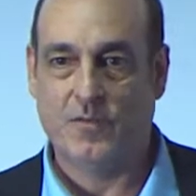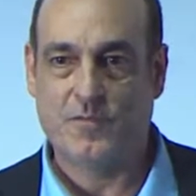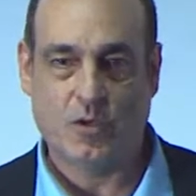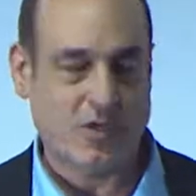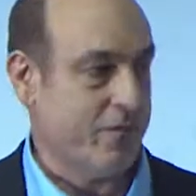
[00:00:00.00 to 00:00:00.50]

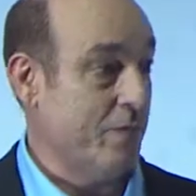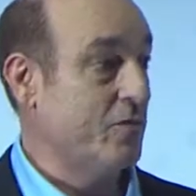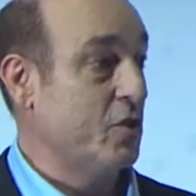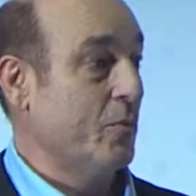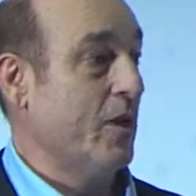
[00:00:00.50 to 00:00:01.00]
first off, I'm
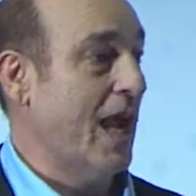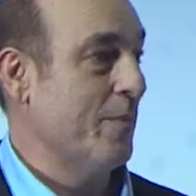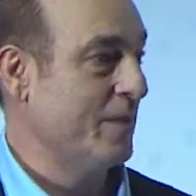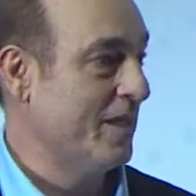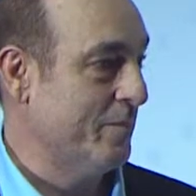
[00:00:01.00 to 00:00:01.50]
super
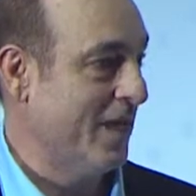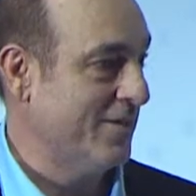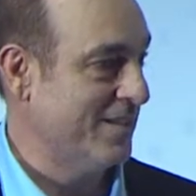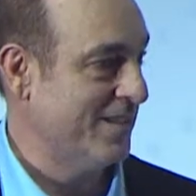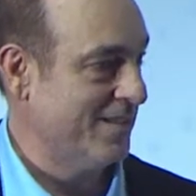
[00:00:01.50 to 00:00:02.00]
happy
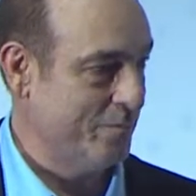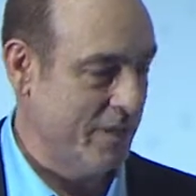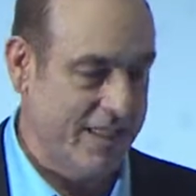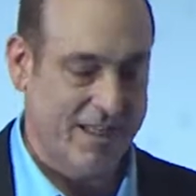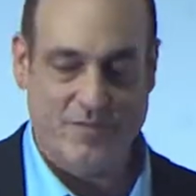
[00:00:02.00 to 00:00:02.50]
about
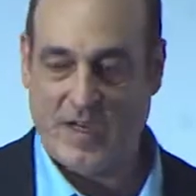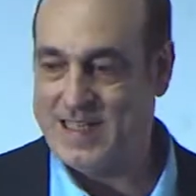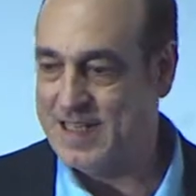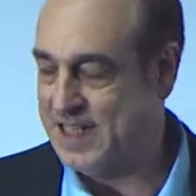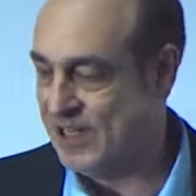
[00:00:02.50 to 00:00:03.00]
being
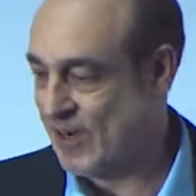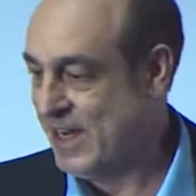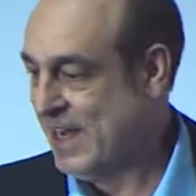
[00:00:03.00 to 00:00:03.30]
invited here.